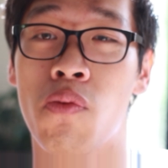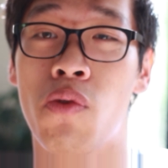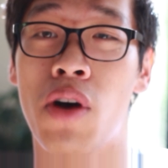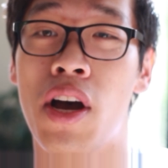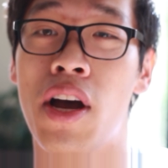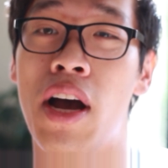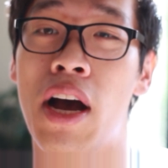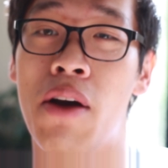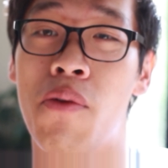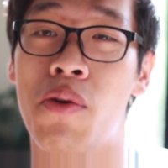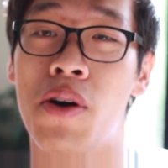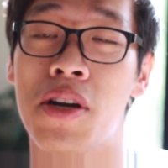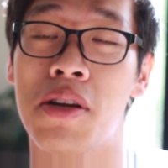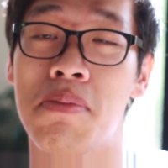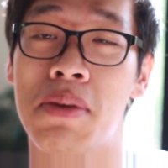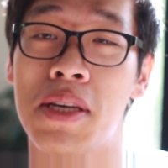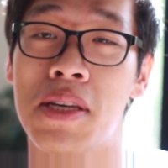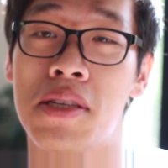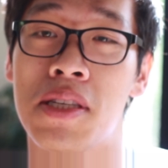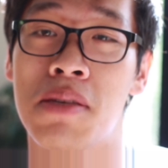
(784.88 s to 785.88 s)
what I want to
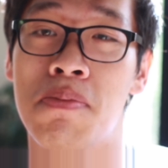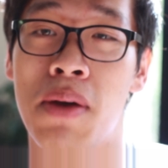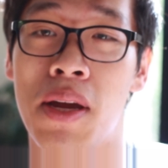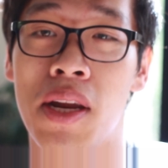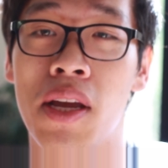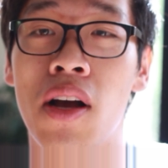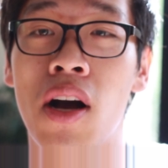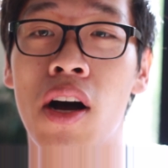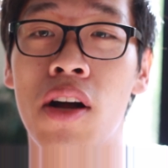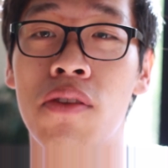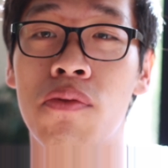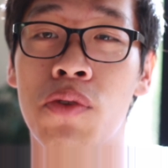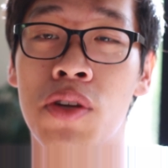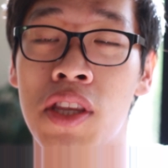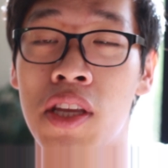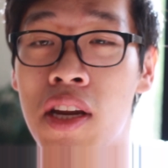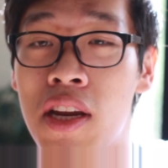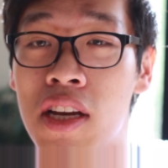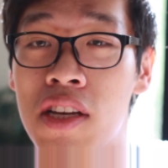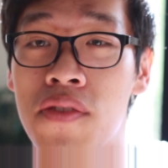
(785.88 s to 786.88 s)
be spending on
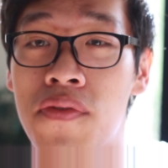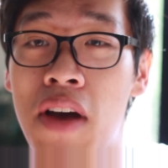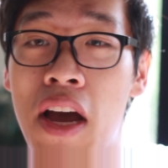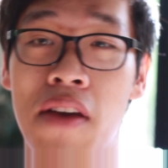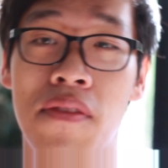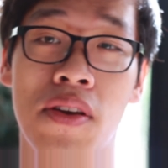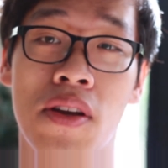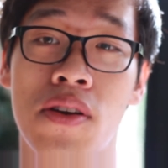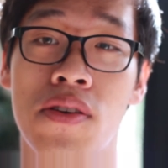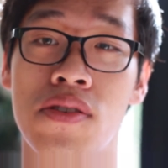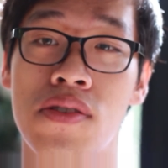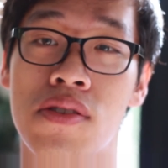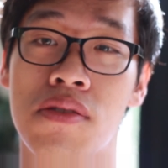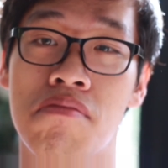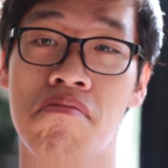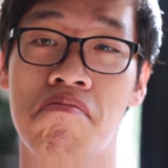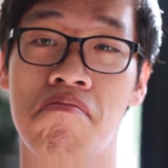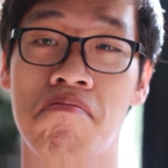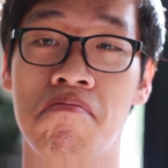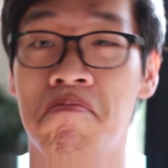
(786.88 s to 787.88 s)
within the next 5
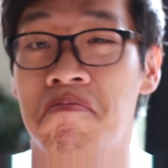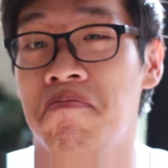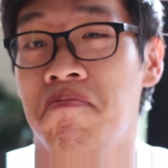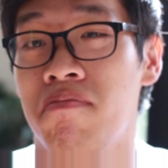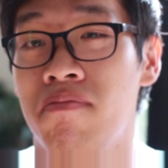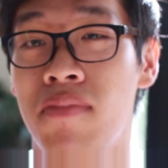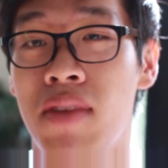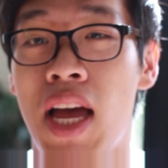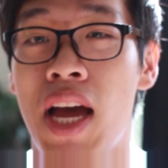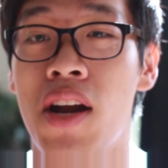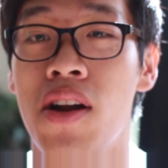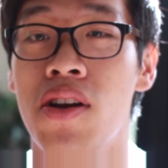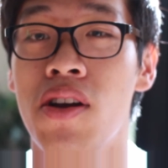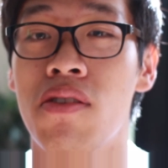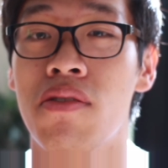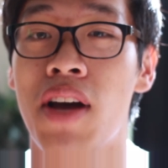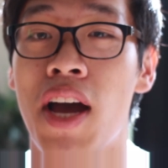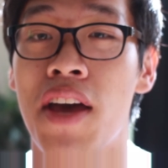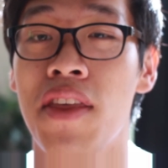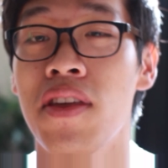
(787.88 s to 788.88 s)
years? I don't
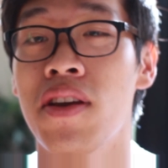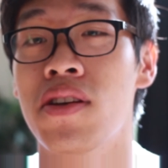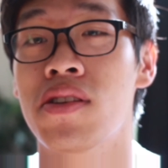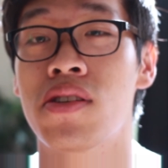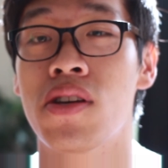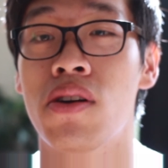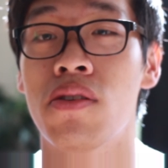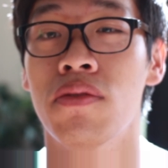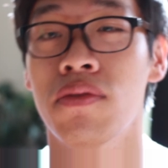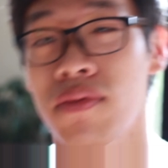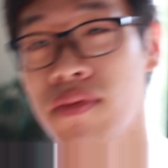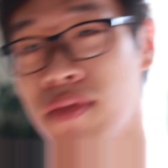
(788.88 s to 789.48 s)
know, I think so.